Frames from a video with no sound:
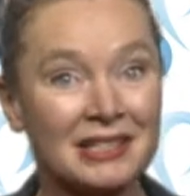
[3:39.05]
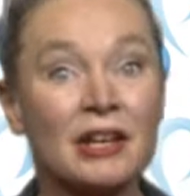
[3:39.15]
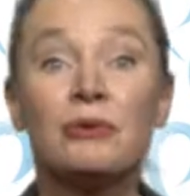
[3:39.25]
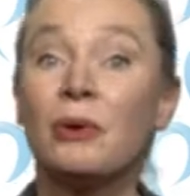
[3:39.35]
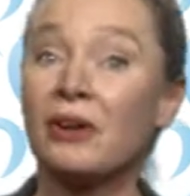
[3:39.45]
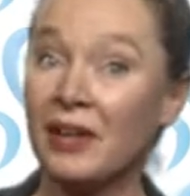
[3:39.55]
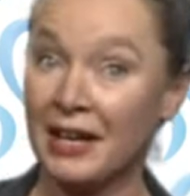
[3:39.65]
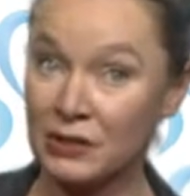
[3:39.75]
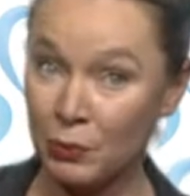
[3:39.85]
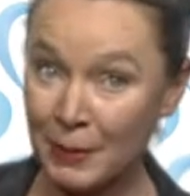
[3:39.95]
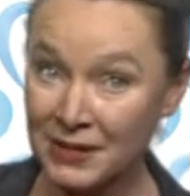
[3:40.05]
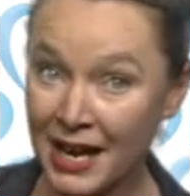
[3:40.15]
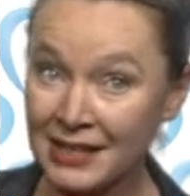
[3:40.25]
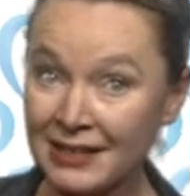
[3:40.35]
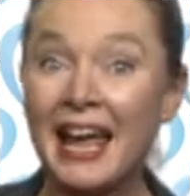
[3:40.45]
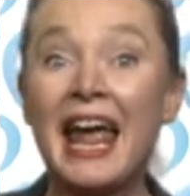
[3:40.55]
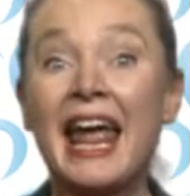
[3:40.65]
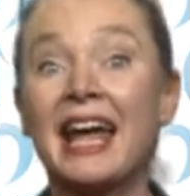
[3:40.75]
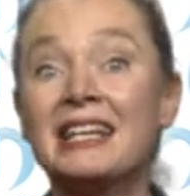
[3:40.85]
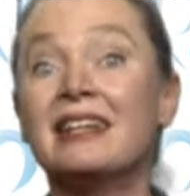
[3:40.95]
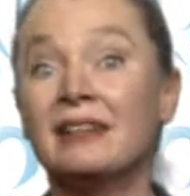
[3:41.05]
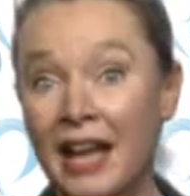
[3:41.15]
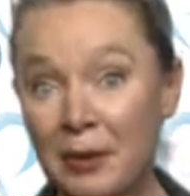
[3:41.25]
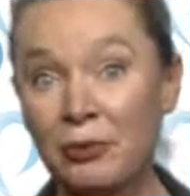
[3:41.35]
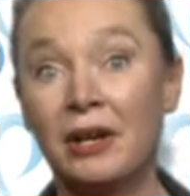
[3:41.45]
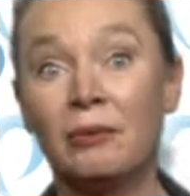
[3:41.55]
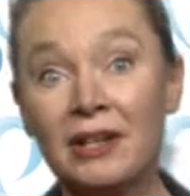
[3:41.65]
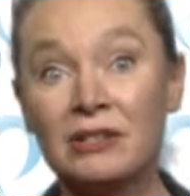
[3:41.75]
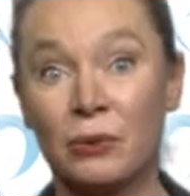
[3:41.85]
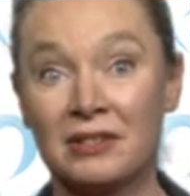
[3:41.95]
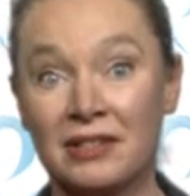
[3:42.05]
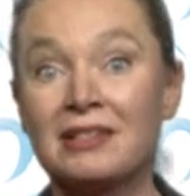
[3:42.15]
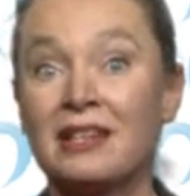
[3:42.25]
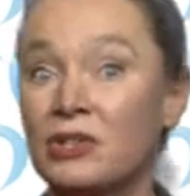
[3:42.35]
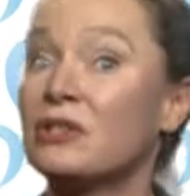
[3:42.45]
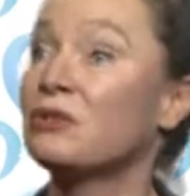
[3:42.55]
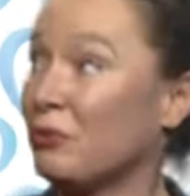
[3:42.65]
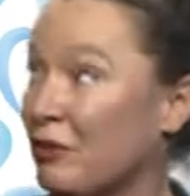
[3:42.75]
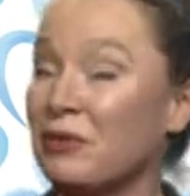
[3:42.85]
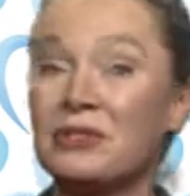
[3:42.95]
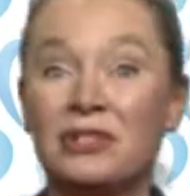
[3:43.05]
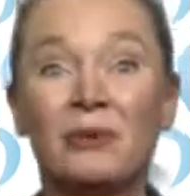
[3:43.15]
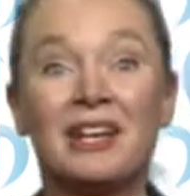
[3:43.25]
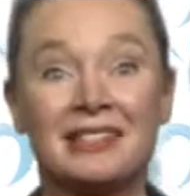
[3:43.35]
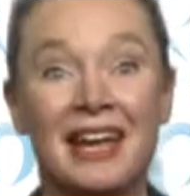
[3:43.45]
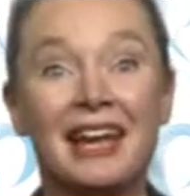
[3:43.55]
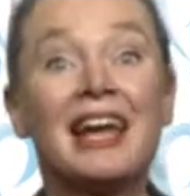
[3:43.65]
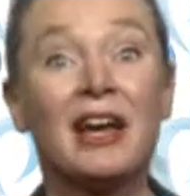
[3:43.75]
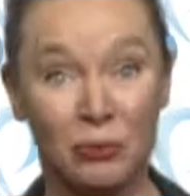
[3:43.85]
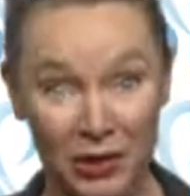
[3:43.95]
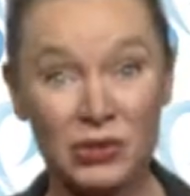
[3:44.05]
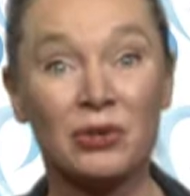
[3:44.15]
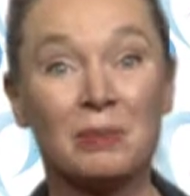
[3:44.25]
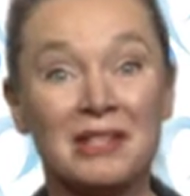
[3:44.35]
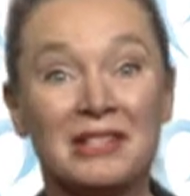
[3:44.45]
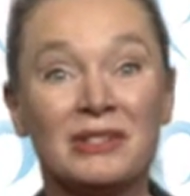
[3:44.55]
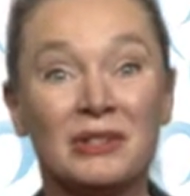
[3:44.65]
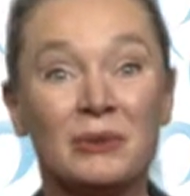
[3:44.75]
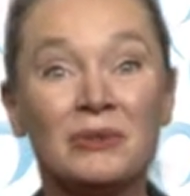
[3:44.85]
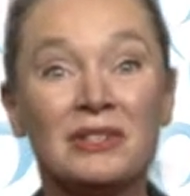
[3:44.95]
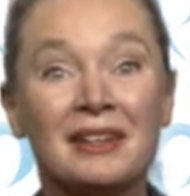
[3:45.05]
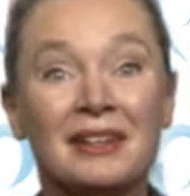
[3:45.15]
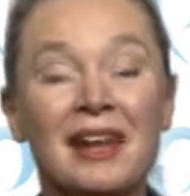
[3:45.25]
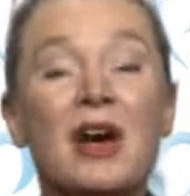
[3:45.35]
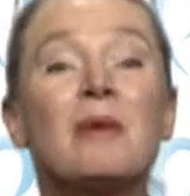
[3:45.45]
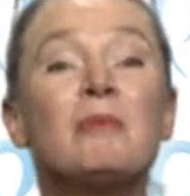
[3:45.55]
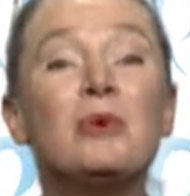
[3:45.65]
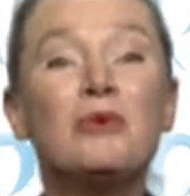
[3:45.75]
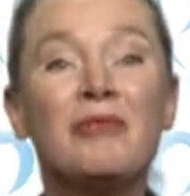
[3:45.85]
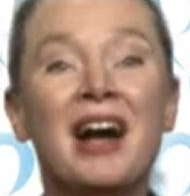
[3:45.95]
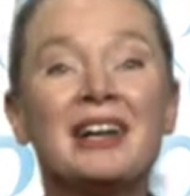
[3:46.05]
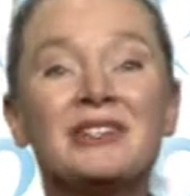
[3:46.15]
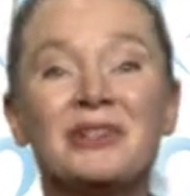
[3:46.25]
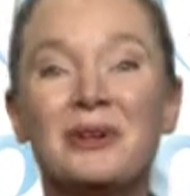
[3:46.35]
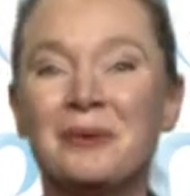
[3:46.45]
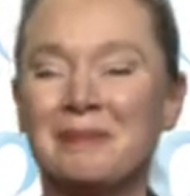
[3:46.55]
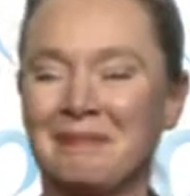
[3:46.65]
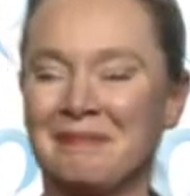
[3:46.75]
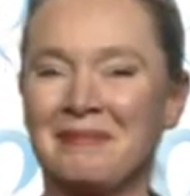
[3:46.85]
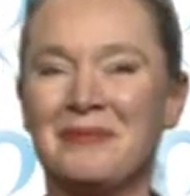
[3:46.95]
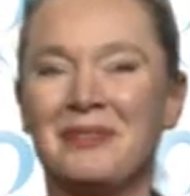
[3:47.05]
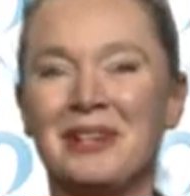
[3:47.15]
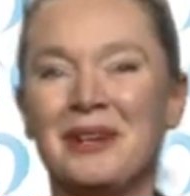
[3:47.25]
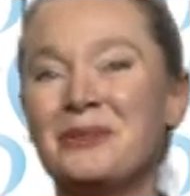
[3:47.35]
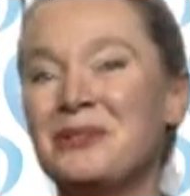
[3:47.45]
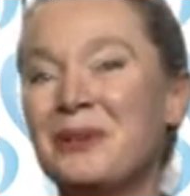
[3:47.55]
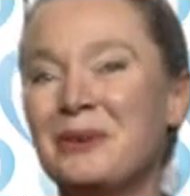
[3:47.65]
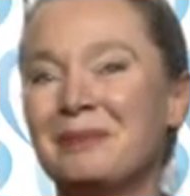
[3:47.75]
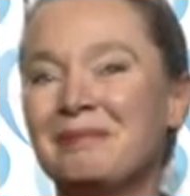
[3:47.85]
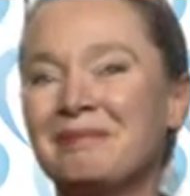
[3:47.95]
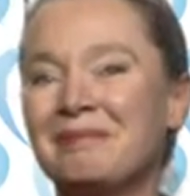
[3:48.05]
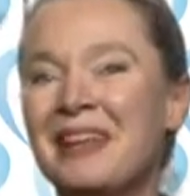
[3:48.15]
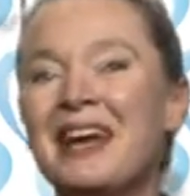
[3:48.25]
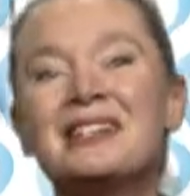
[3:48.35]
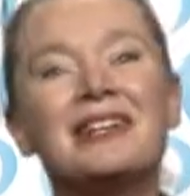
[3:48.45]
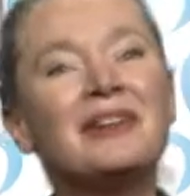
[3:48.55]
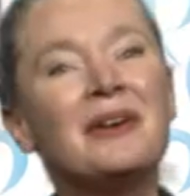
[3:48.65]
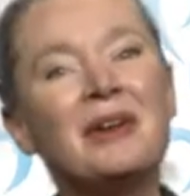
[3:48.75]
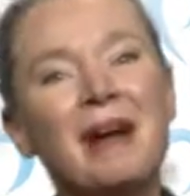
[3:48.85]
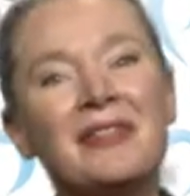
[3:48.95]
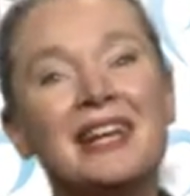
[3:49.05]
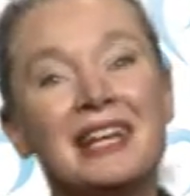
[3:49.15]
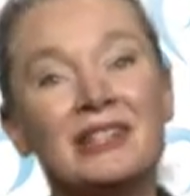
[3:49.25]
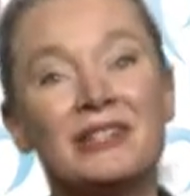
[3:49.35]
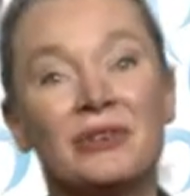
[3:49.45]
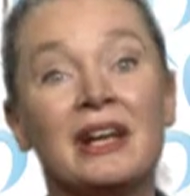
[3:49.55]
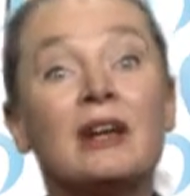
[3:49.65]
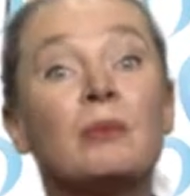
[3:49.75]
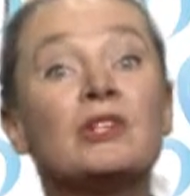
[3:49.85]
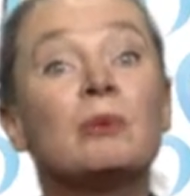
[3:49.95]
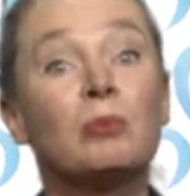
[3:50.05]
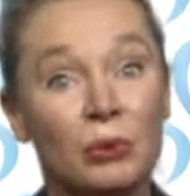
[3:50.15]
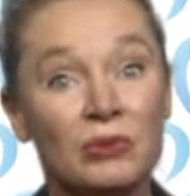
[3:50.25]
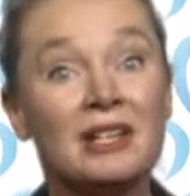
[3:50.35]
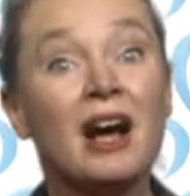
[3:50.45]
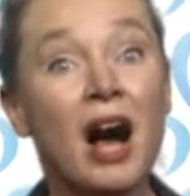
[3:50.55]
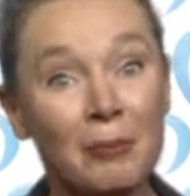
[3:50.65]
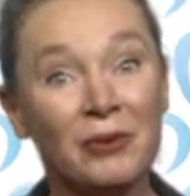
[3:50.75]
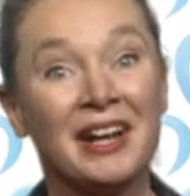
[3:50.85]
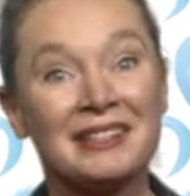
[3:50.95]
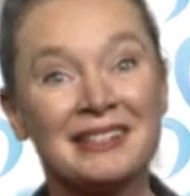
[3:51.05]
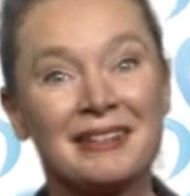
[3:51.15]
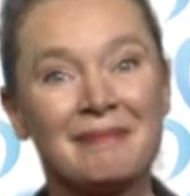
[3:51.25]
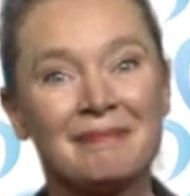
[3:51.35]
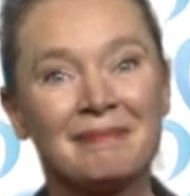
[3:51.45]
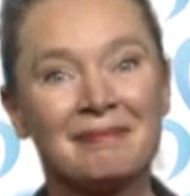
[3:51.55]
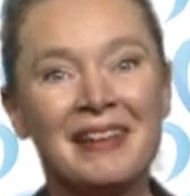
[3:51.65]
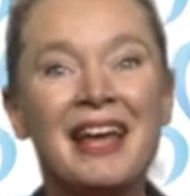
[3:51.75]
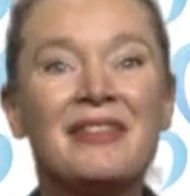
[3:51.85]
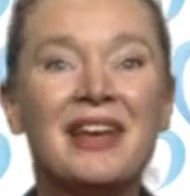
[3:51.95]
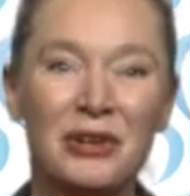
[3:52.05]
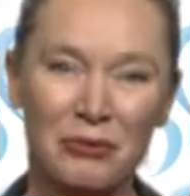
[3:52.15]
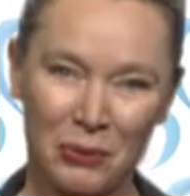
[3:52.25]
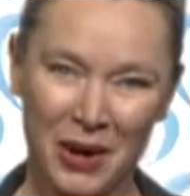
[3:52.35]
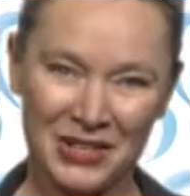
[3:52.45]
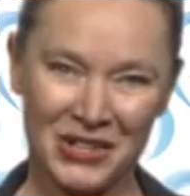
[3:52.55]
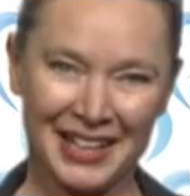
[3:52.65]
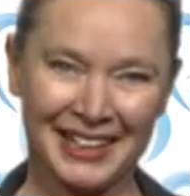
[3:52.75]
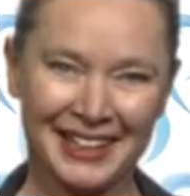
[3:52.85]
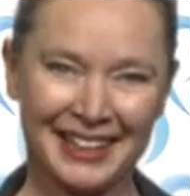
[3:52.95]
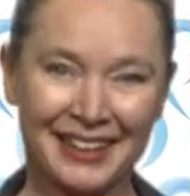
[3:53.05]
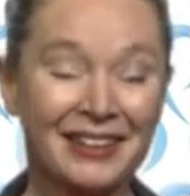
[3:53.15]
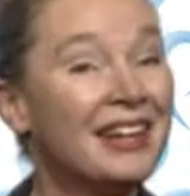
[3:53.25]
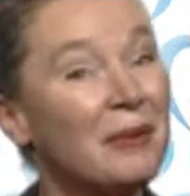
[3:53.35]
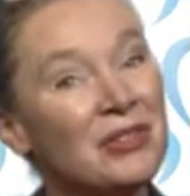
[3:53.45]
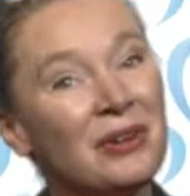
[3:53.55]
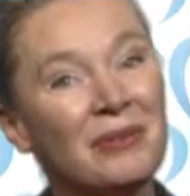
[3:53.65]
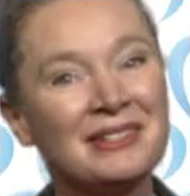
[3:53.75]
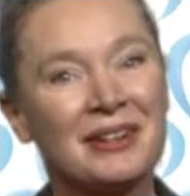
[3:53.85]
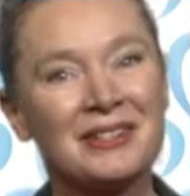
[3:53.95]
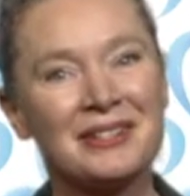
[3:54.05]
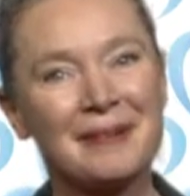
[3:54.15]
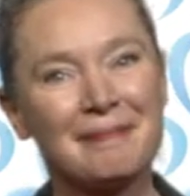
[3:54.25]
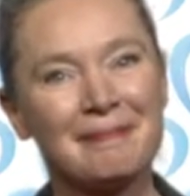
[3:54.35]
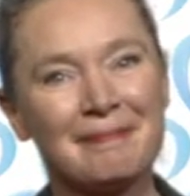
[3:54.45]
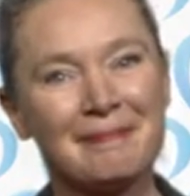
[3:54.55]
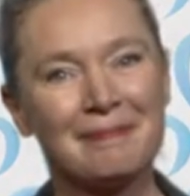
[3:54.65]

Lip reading: business through our client's website and library resources such as Reference USA and Regional Business News, move on to Video 2 to learn about the industry in which Proozy operates. Thank you for watching. Good luck with your research.